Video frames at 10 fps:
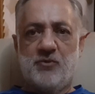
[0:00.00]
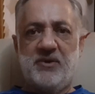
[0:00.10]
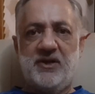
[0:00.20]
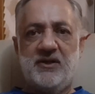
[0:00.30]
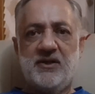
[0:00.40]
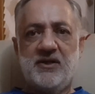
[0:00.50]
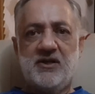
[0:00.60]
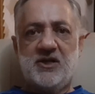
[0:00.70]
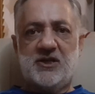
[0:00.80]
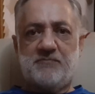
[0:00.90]
in
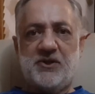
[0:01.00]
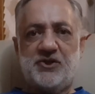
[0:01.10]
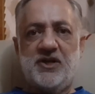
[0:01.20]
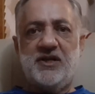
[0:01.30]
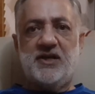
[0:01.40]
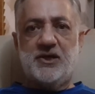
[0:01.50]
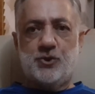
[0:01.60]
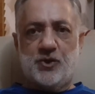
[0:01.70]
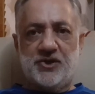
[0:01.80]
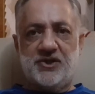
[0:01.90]
education and
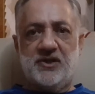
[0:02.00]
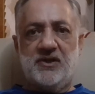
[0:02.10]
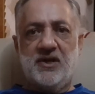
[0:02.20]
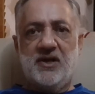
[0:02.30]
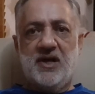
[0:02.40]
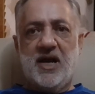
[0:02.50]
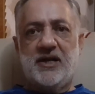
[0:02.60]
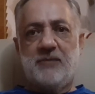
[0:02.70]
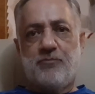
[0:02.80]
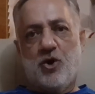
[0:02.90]
employment, is
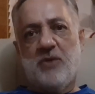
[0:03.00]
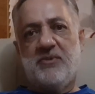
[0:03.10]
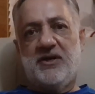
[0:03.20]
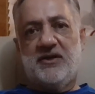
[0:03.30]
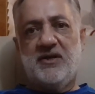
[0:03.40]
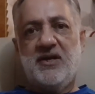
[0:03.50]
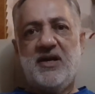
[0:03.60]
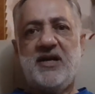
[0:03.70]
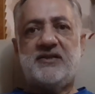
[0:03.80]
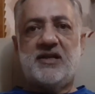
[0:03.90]
essential for
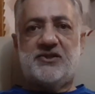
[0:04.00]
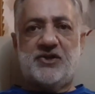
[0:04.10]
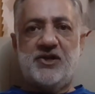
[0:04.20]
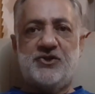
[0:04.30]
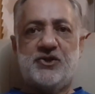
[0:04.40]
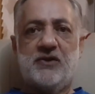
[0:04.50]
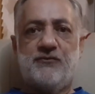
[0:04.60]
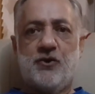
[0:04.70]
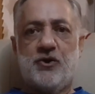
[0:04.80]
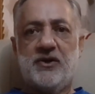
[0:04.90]
sustainable
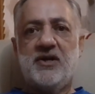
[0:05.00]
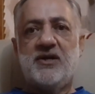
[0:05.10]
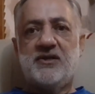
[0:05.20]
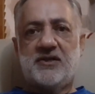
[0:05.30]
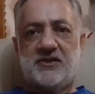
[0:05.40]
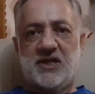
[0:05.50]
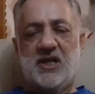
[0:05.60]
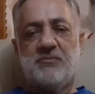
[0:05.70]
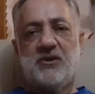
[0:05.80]
progress.